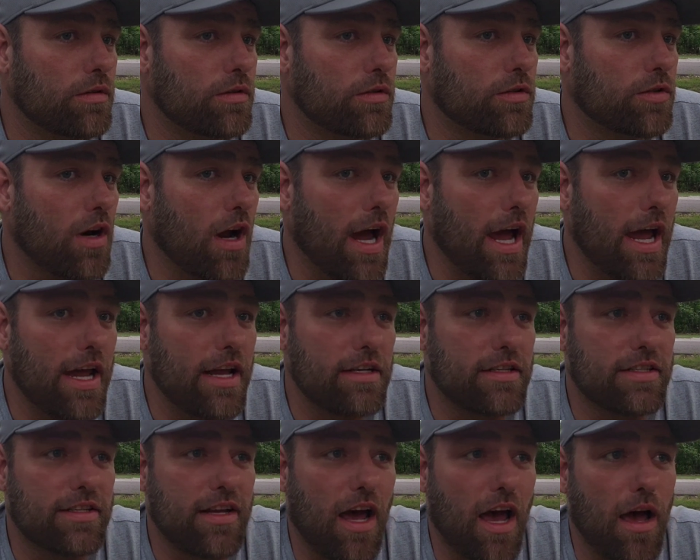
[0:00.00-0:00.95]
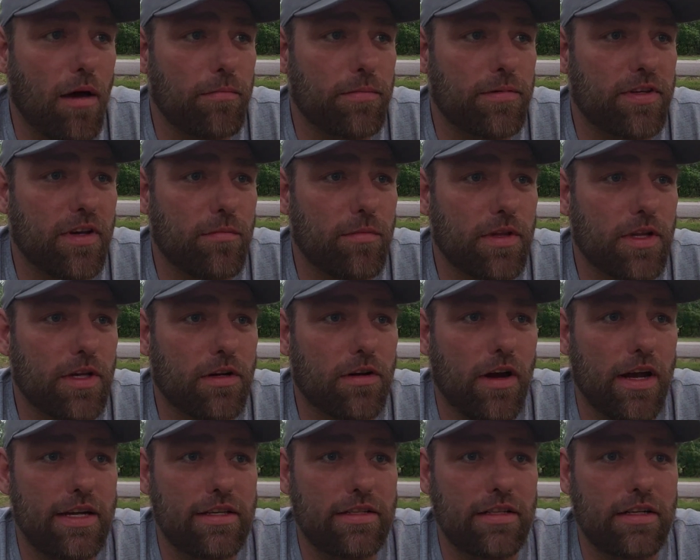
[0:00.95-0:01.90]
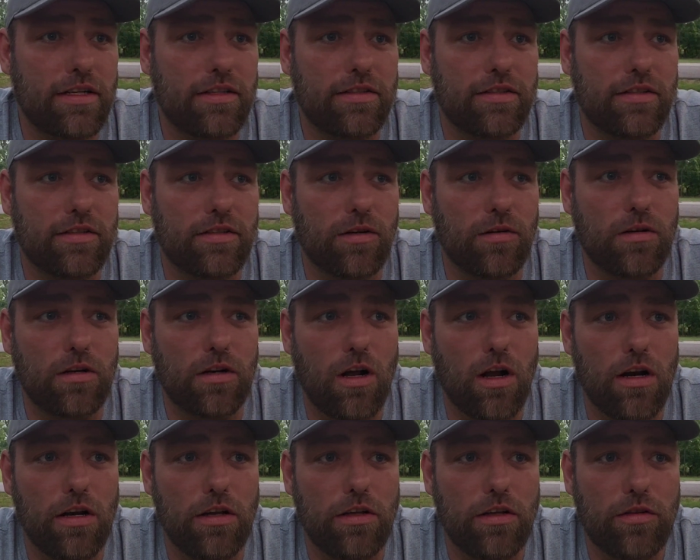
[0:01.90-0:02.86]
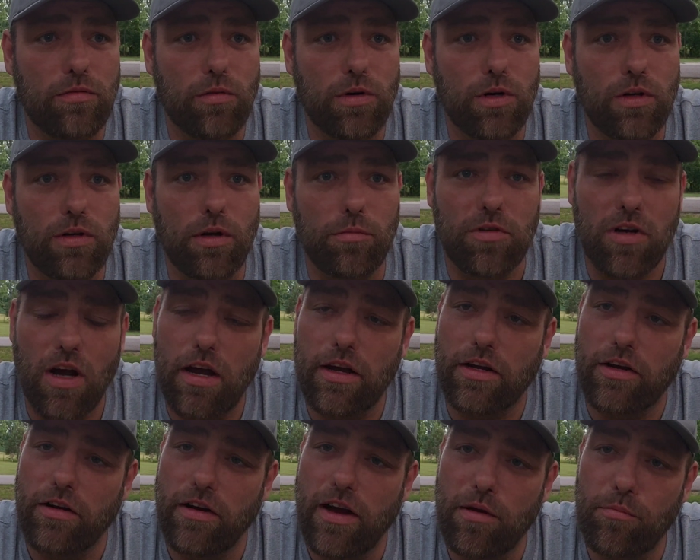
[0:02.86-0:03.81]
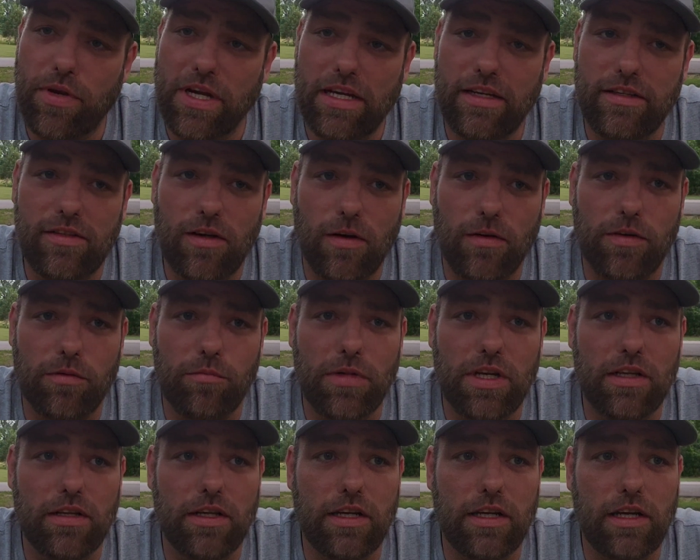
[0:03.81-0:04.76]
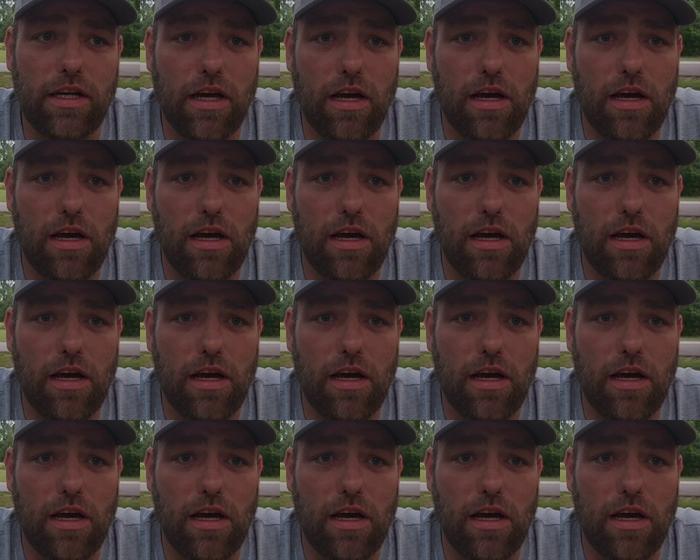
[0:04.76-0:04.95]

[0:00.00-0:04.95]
try and stop some of the craziness that's going on in this world. I'm trying to create peace ultimately.